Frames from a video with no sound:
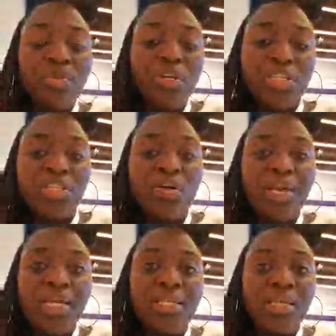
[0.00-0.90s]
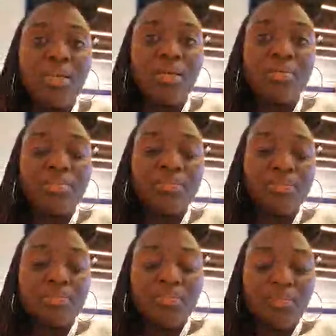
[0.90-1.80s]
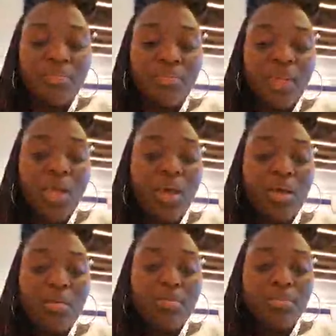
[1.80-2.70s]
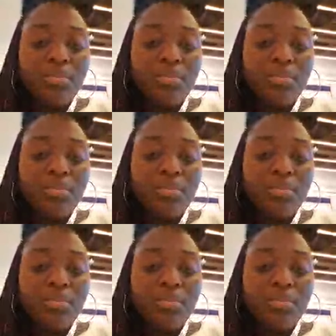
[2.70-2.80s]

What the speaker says: because it's not easy. Yeah.